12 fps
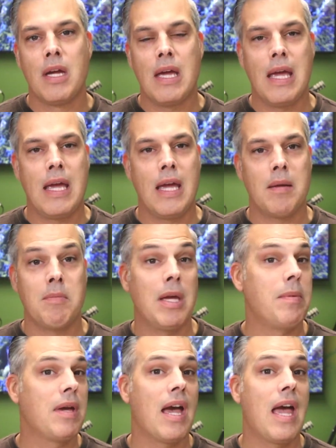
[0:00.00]
And
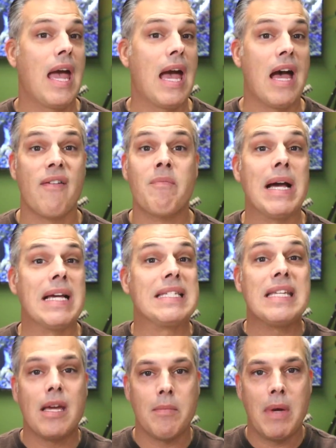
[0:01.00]
maybe I have my
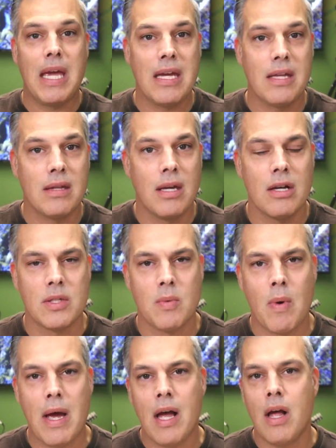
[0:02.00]
CMA in there as
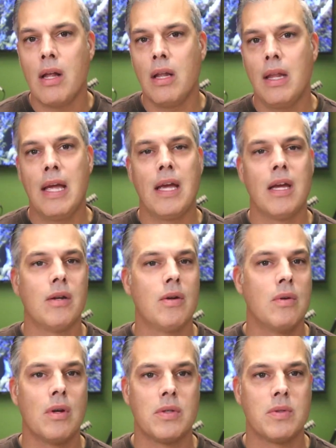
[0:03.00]
well, and who
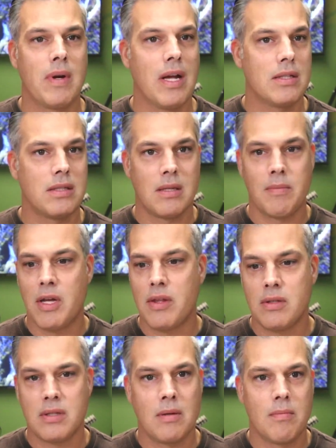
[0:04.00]
knows what else.
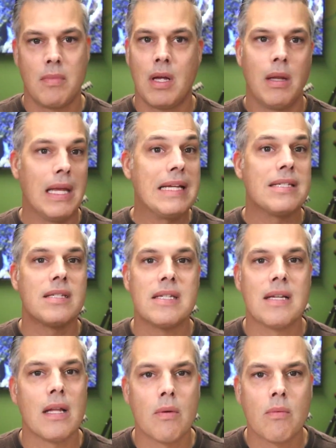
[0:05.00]
Some links to
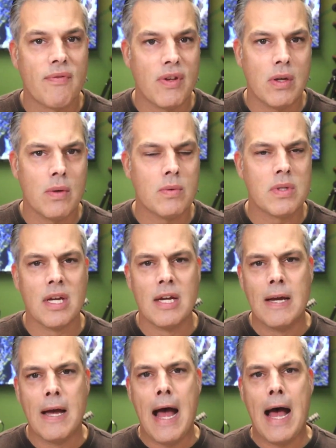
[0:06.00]
Zillow reviews.
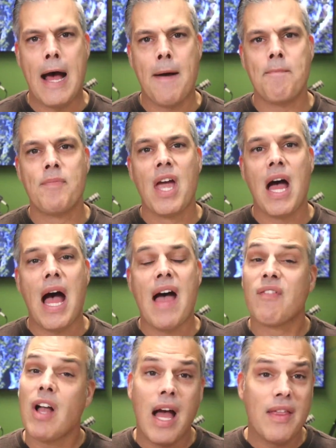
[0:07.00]

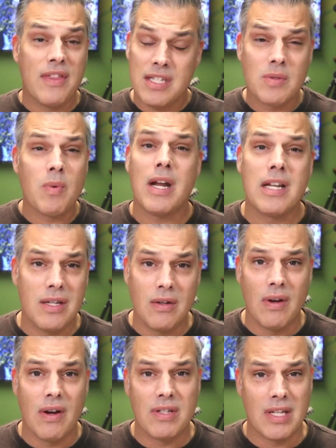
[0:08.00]
This is what I do
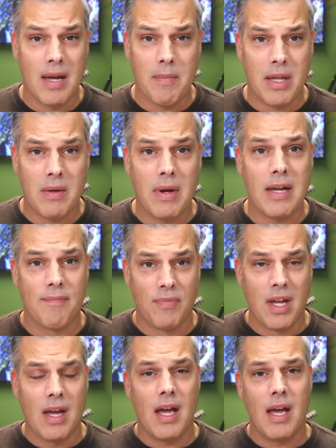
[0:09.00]
every time, by the way,
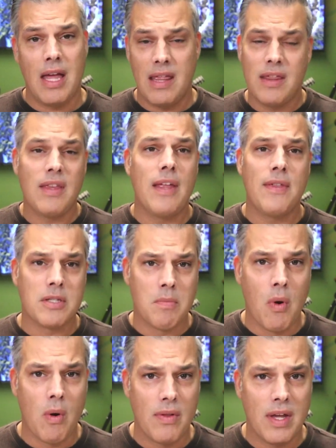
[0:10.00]
and there's
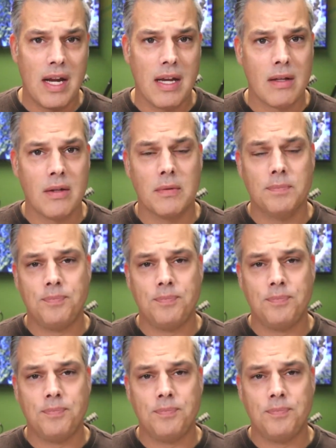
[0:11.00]
more that I include.